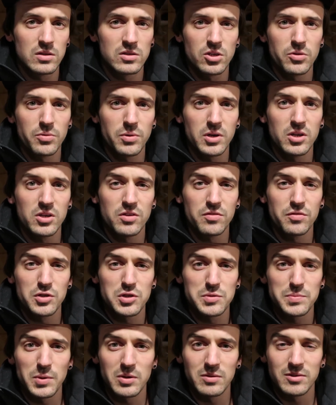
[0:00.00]
So we're in a
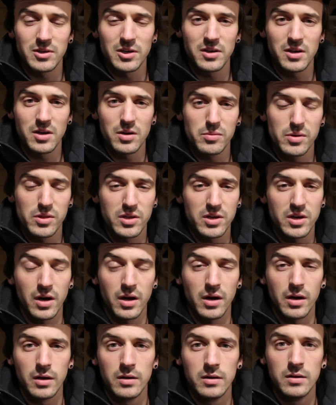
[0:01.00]
different spot right now with the
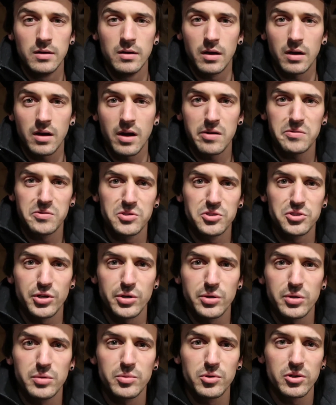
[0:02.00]
car. I can't really
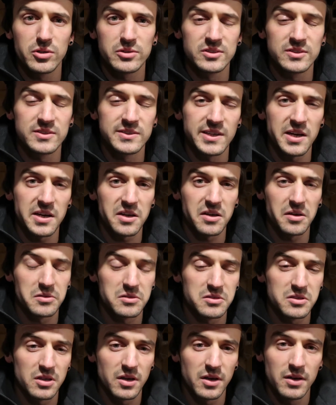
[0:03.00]
show you because it's dark
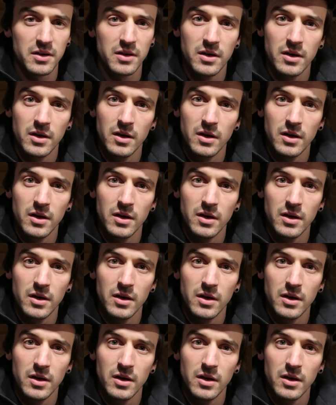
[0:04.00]
outside.